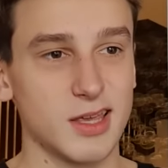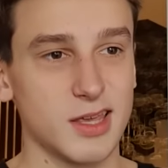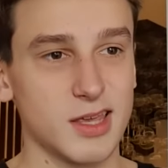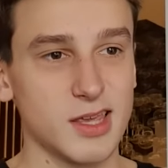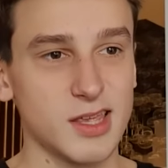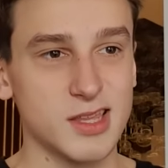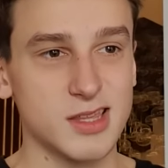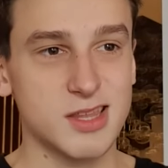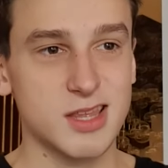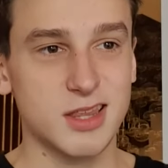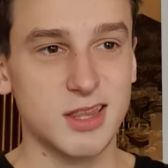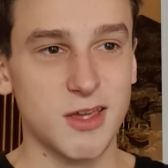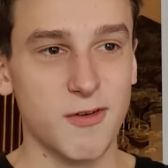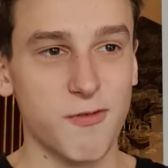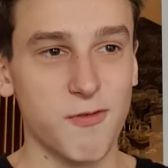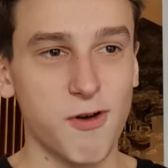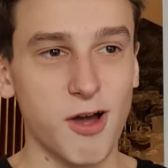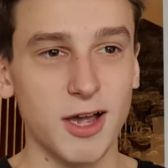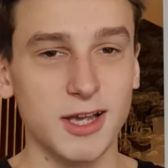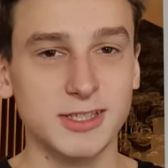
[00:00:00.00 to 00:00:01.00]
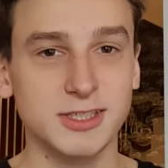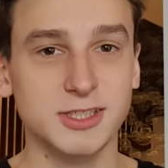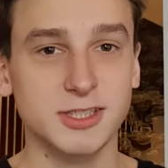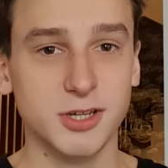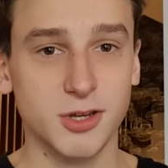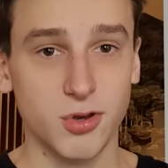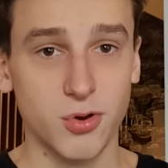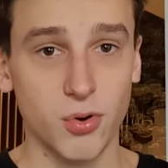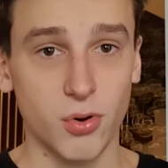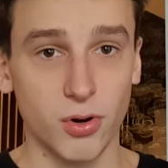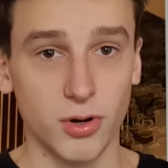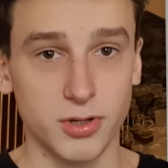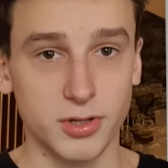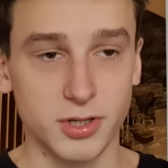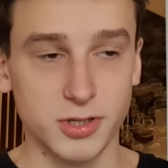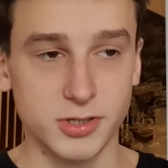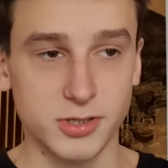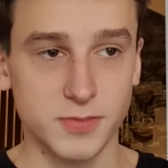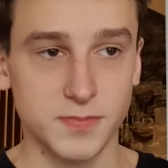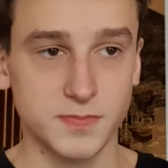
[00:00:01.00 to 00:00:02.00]
Identify
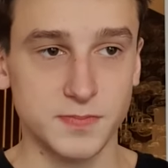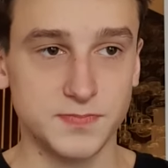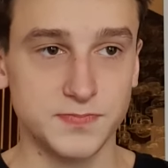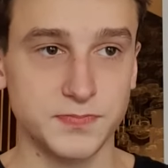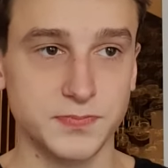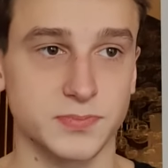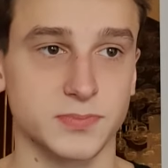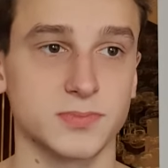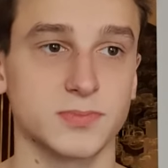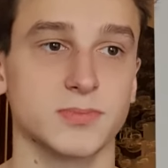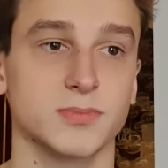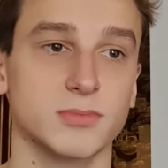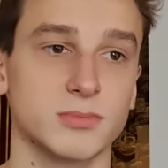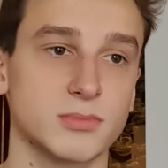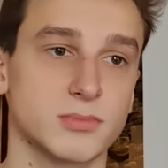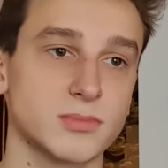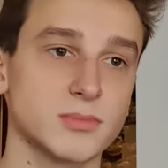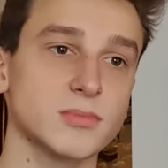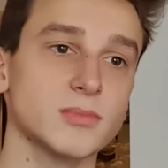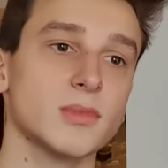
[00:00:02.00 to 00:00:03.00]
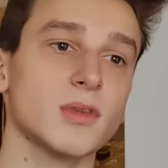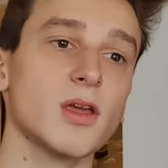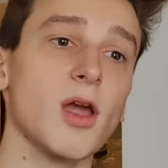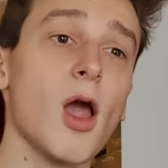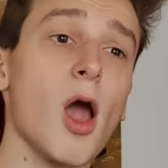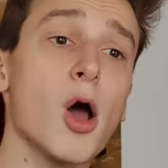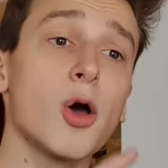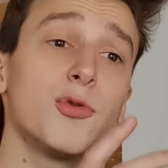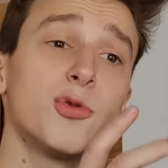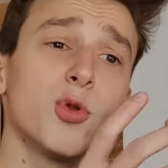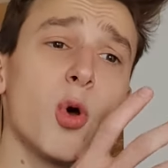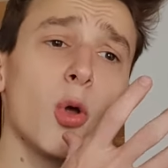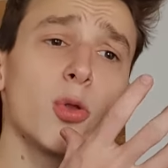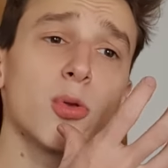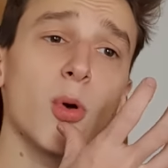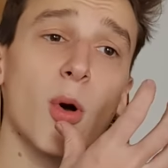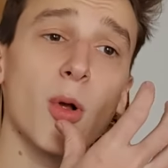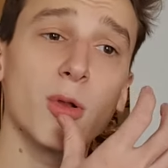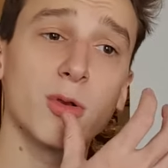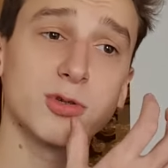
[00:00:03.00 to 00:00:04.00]
securities. Not
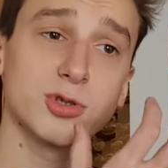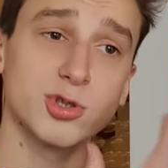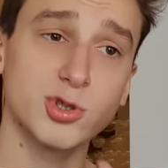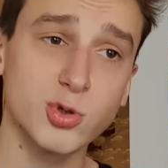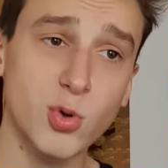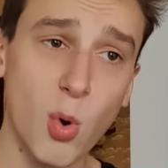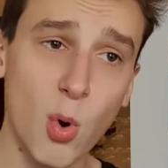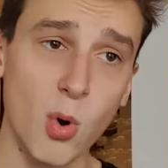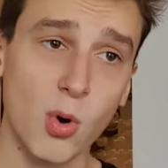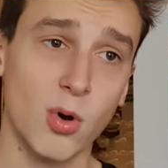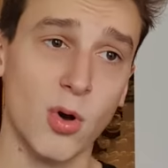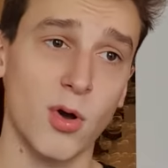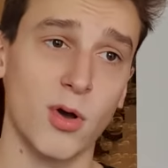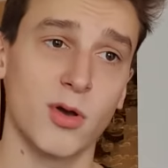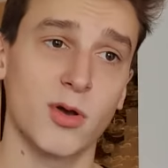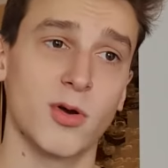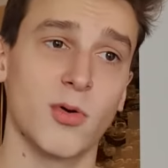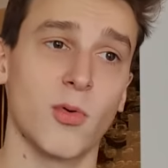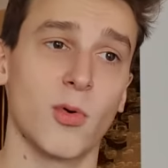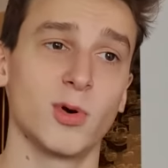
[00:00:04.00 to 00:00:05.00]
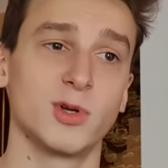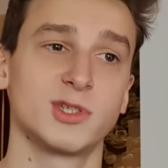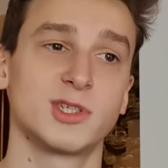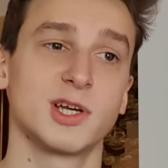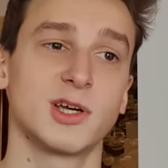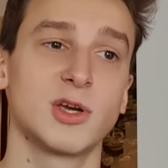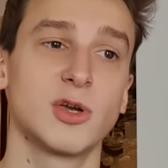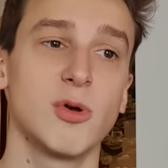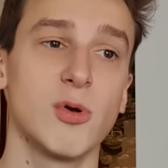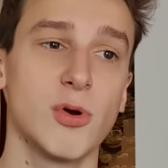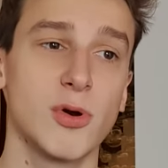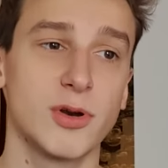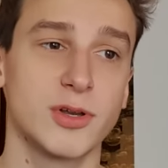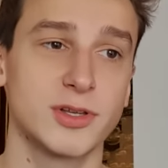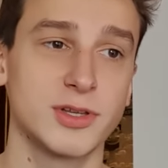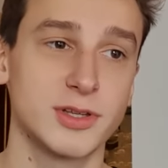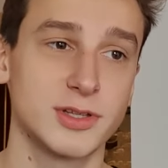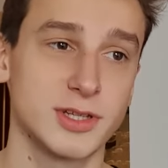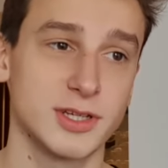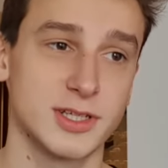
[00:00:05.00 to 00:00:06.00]
all stock or
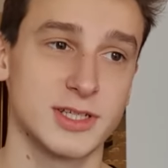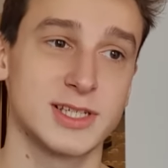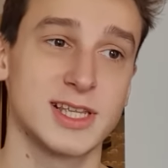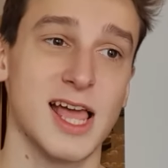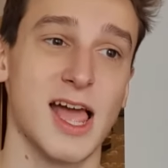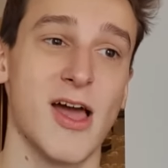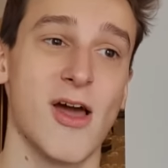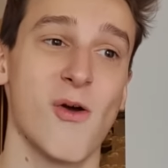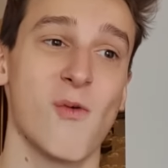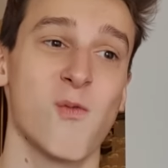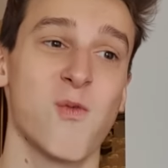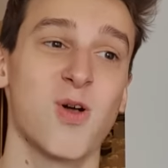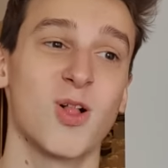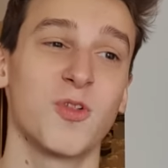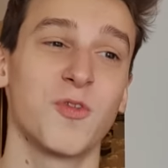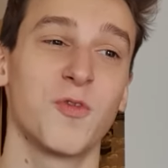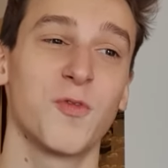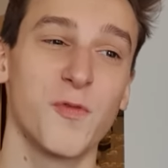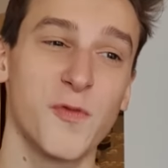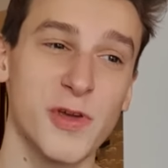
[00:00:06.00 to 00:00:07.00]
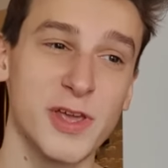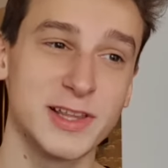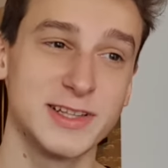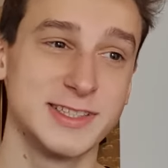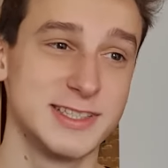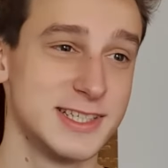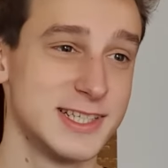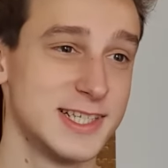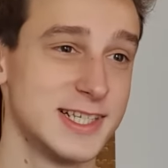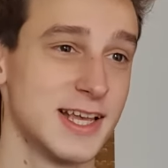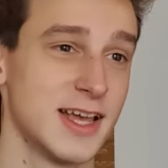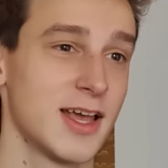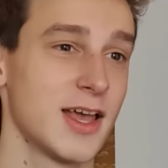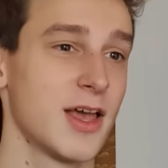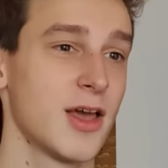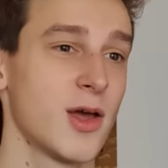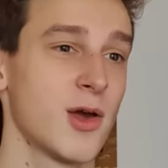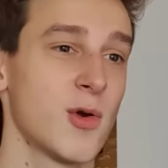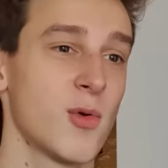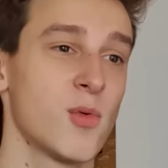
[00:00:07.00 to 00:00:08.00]
securities will fit
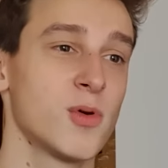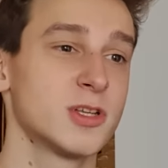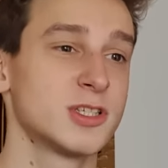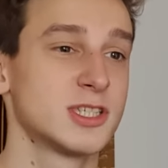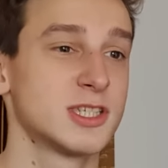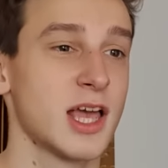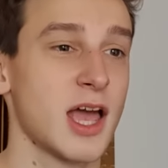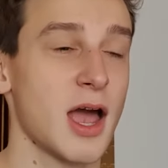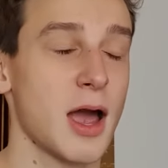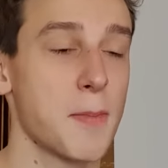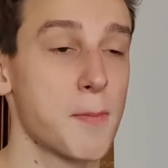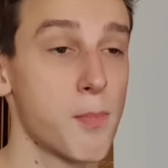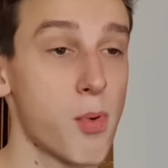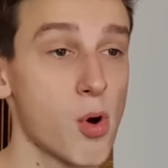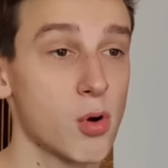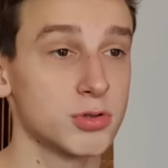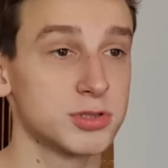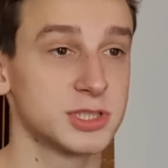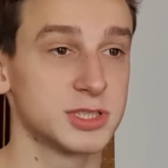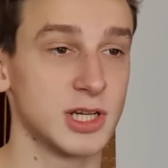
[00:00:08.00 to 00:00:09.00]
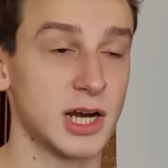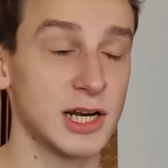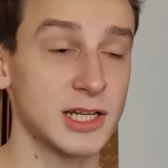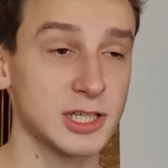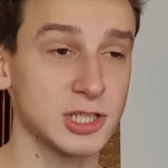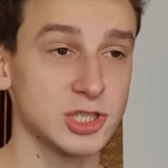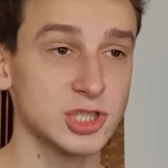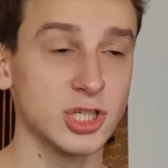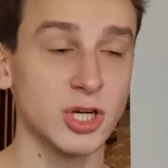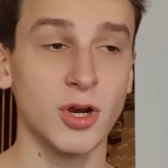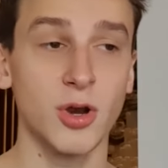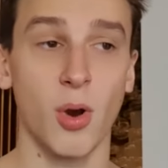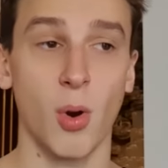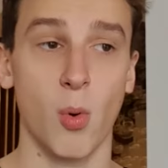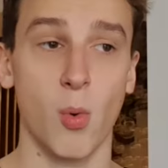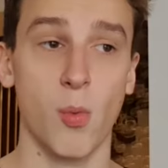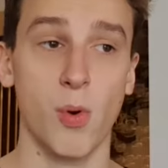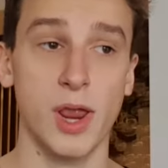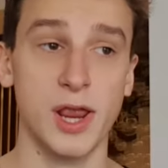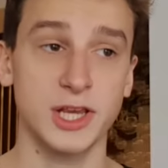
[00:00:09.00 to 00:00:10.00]
with the above strategy,
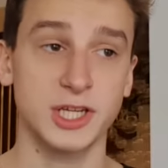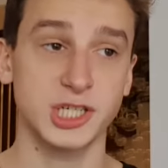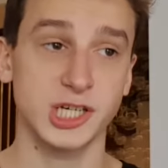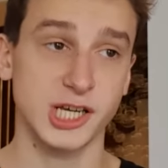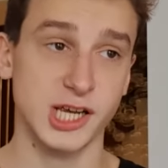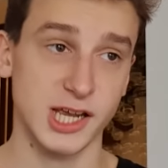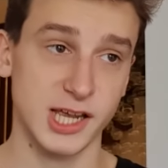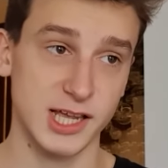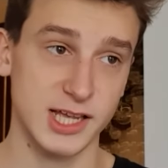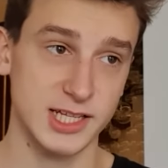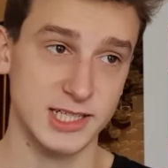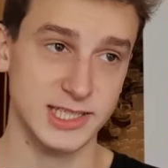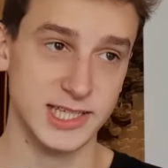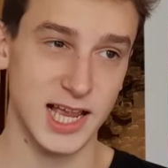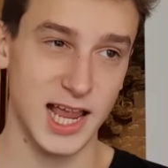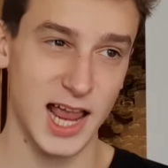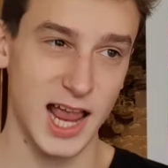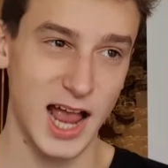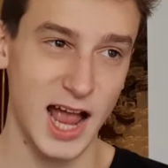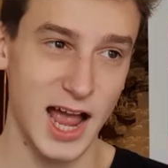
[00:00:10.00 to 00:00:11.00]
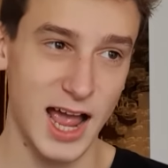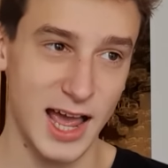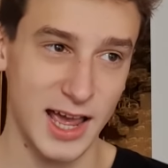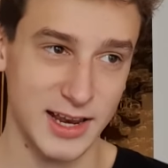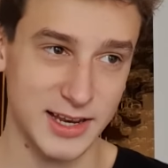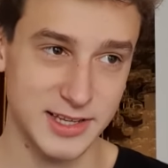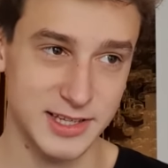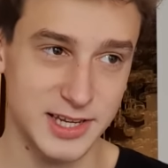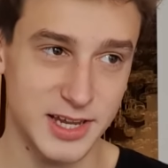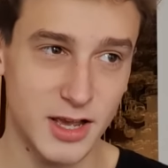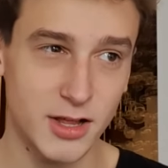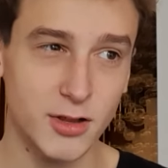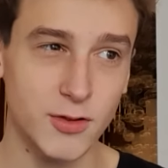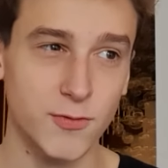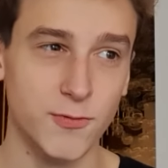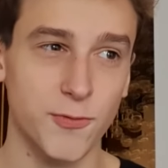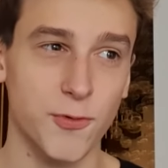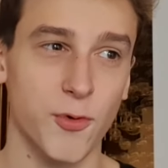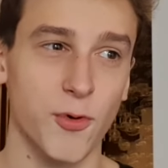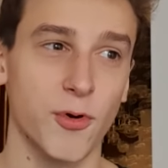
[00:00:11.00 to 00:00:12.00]
which is ideal
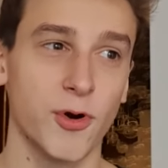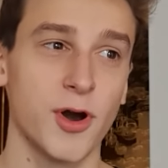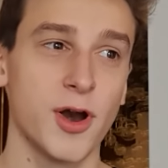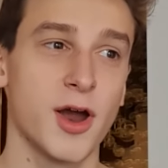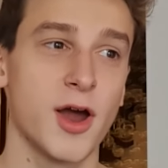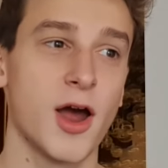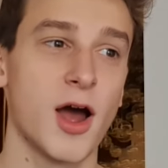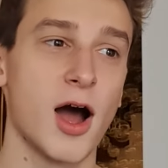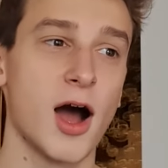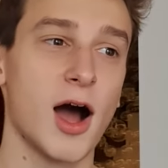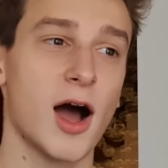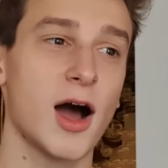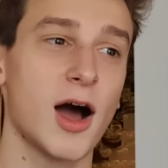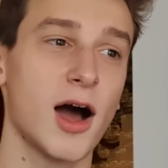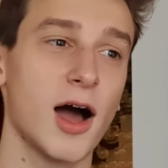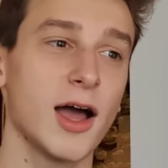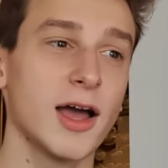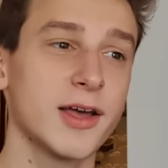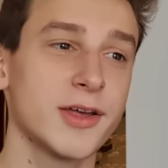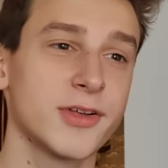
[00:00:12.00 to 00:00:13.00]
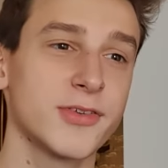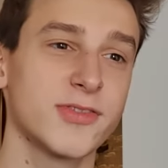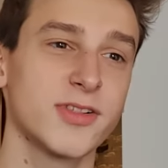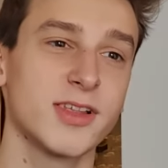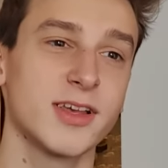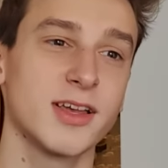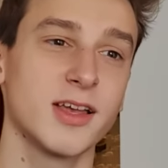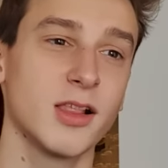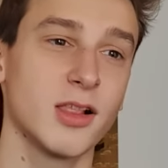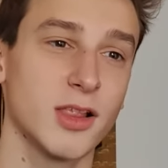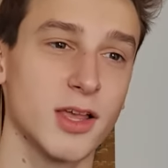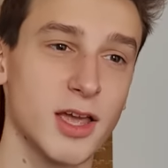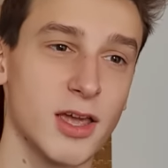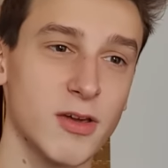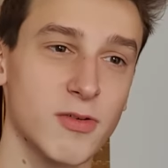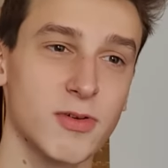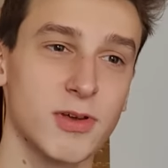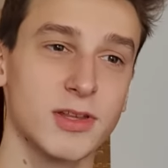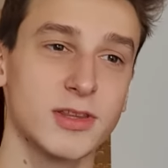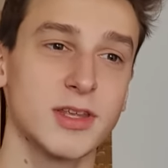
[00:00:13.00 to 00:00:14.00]
for highly
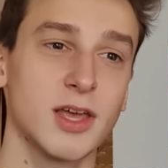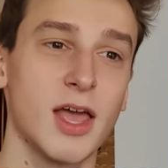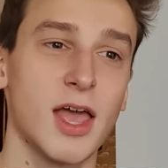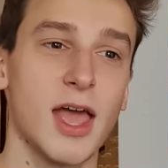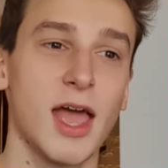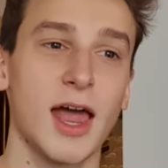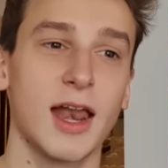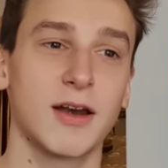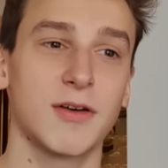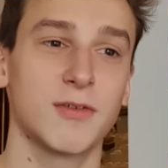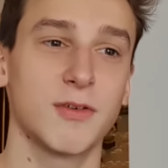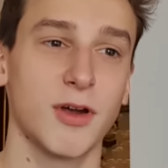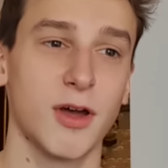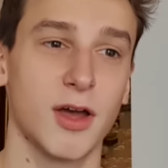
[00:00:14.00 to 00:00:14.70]
liquid and